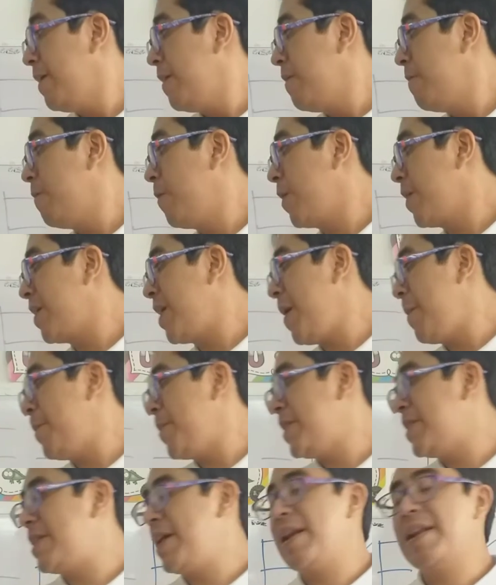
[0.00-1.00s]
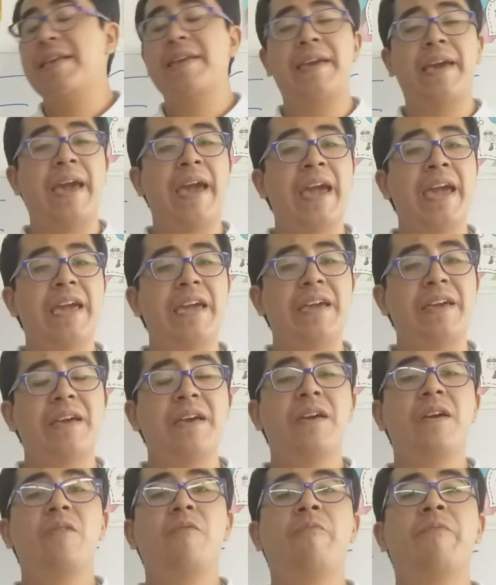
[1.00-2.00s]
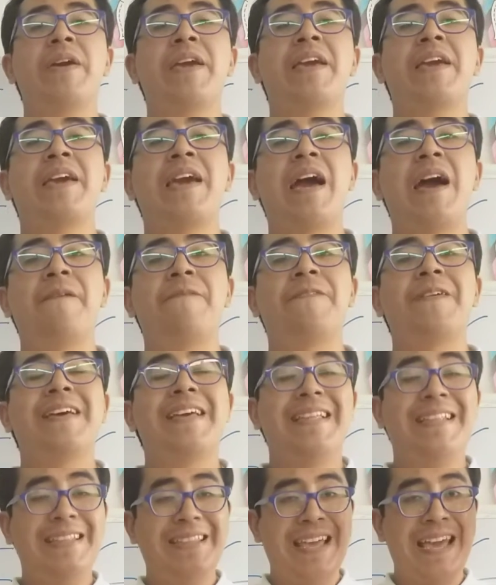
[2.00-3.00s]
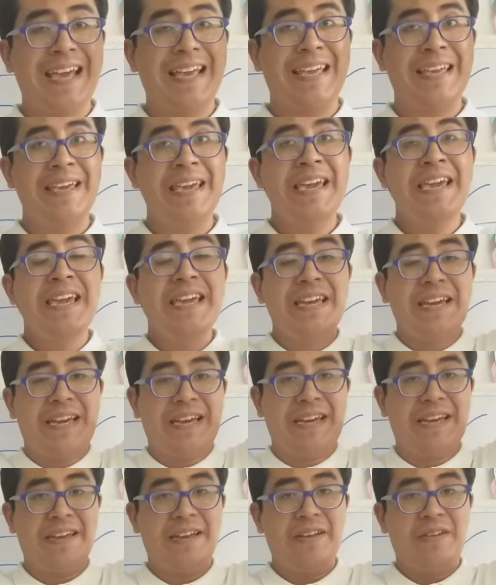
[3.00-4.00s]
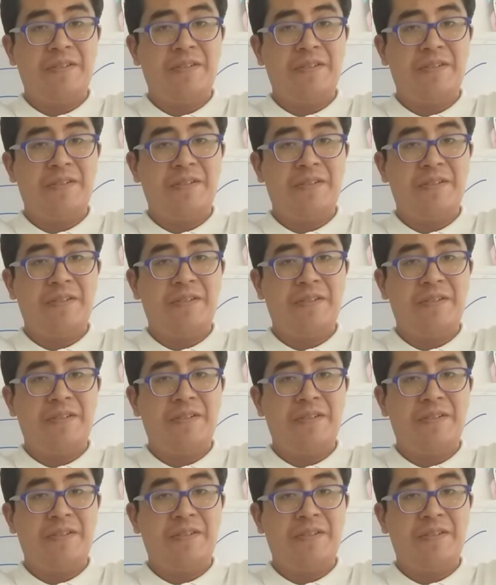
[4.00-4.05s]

For capital K, we have the king.